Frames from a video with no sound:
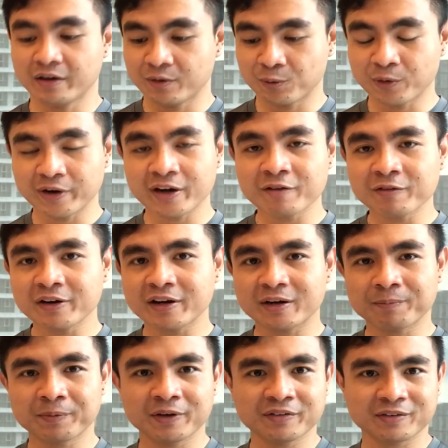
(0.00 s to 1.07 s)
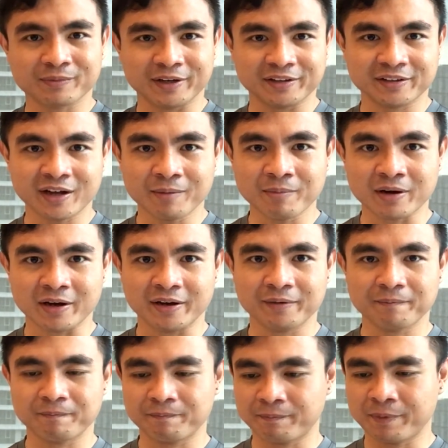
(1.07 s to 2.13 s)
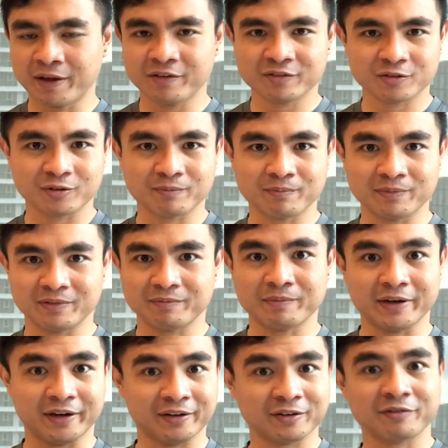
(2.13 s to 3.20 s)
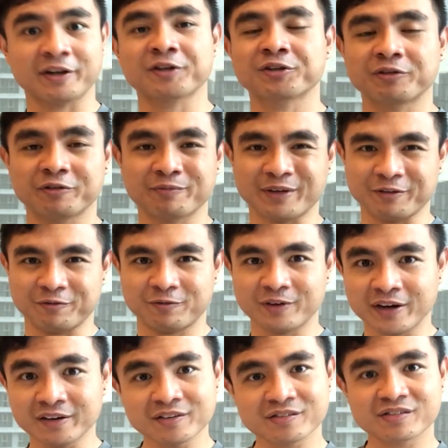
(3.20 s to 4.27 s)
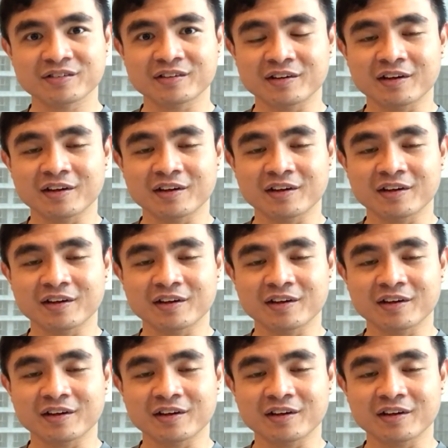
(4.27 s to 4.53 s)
Whatever that appears in my timeline, based on my interaction with my friends,